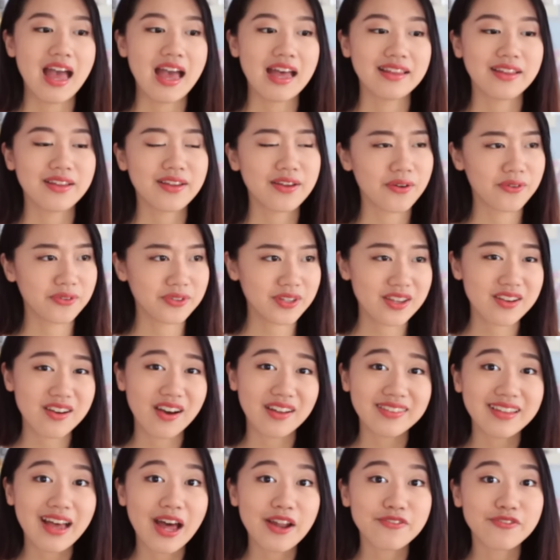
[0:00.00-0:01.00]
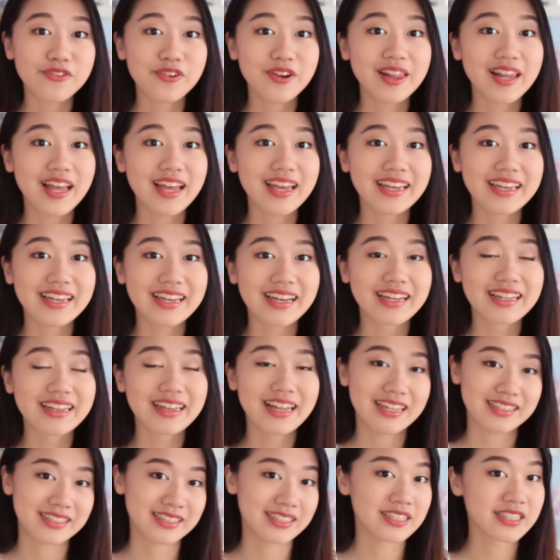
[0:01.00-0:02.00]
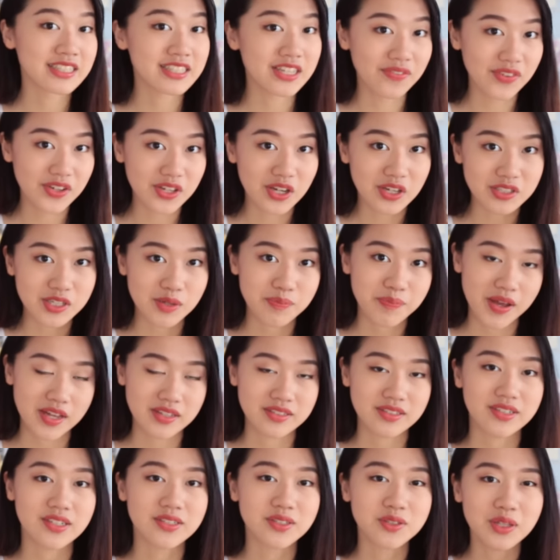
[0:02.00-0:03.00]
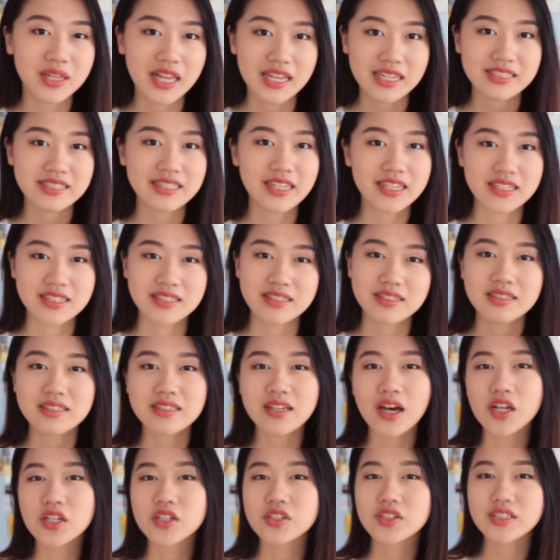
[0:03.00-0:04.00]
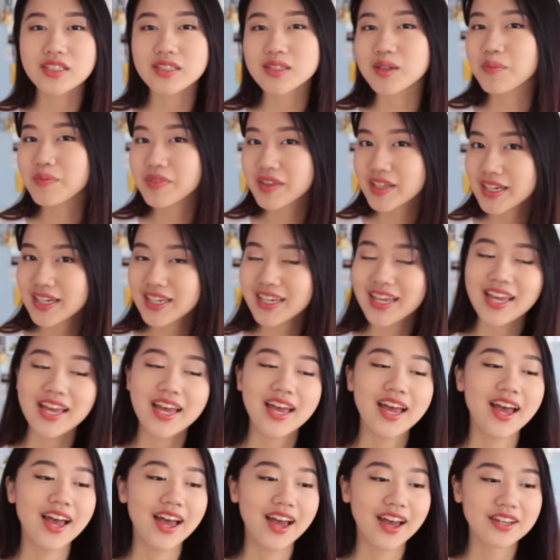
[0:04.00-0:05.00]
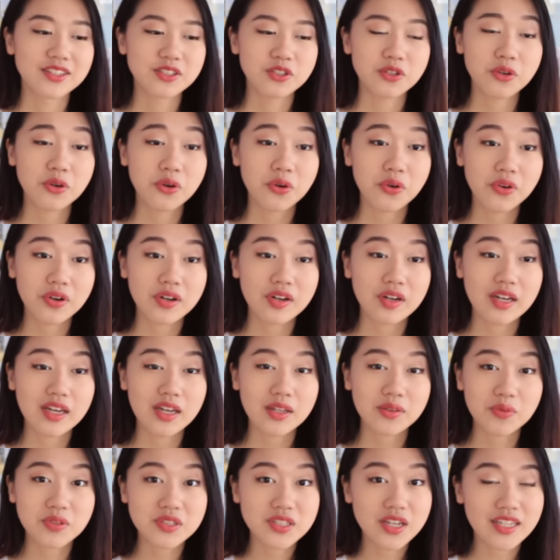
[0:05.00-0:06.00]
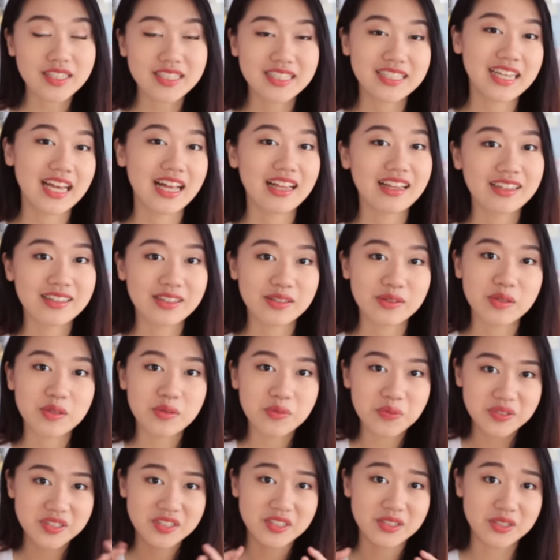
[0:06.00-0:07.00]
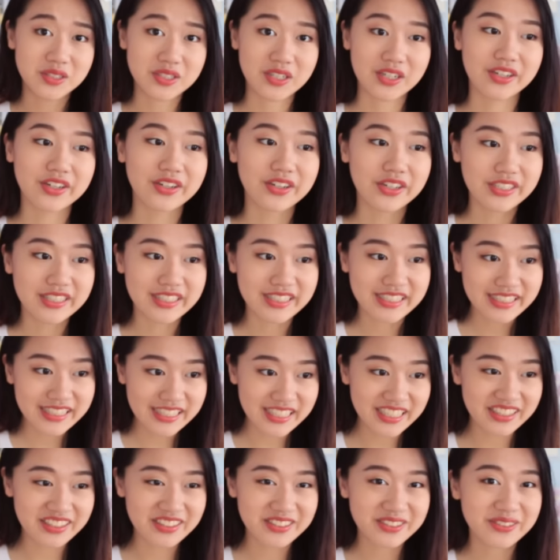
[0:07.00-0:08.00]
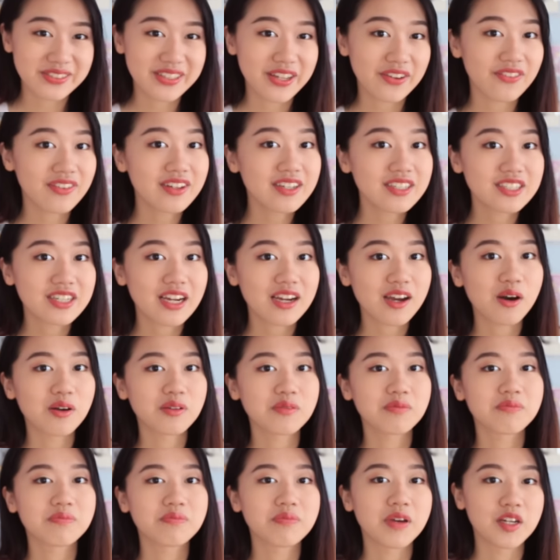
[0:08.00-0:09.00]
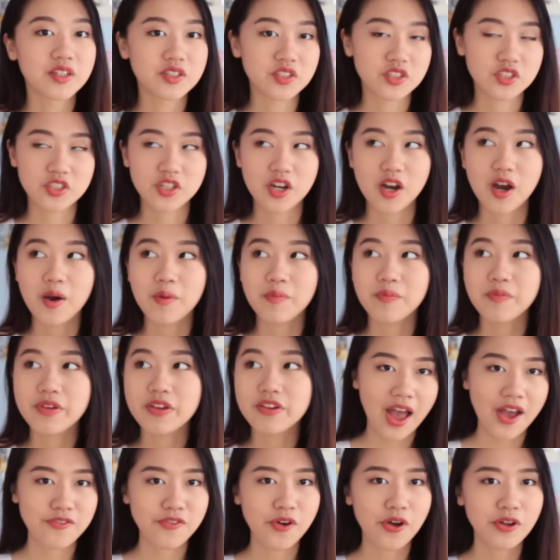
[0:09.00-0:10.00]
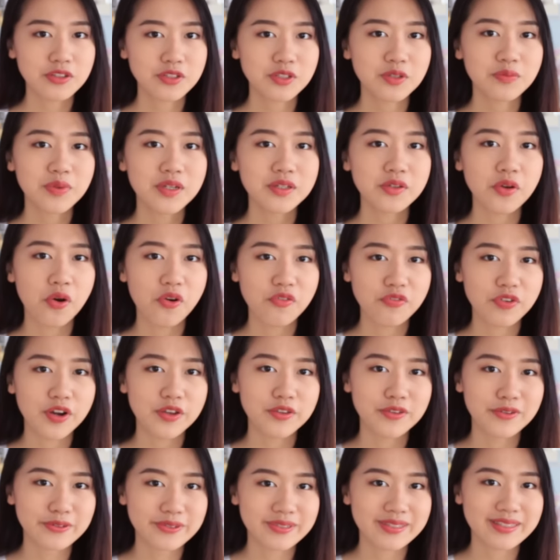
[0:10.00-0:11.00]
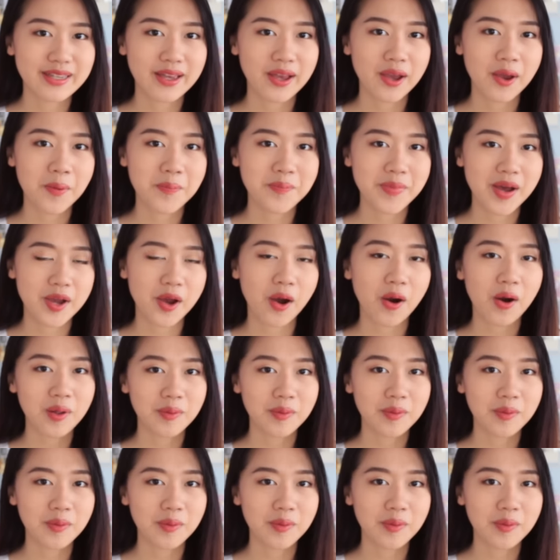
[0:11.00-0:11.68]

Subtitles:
and I only got that for like less than 700 pesos, so like 600 something. So it was on sale and it was such a good deal, so definitely check out Pen Shop. I've also been overusing my